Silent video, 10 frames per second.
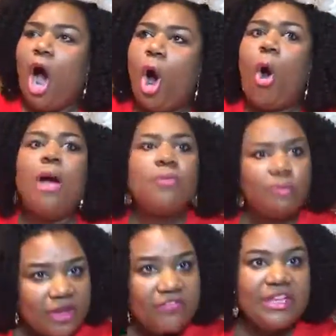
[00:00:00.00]

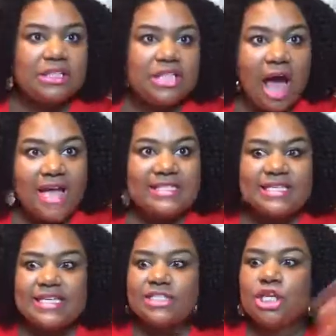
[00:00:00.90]
horrific
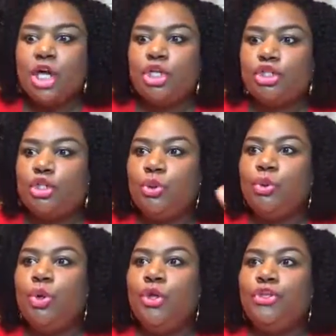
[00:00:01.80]
losses
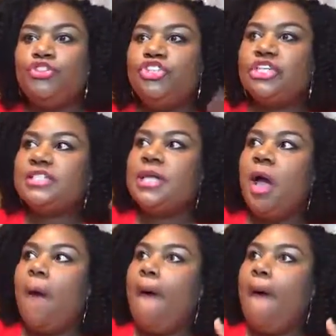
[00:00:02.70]
to just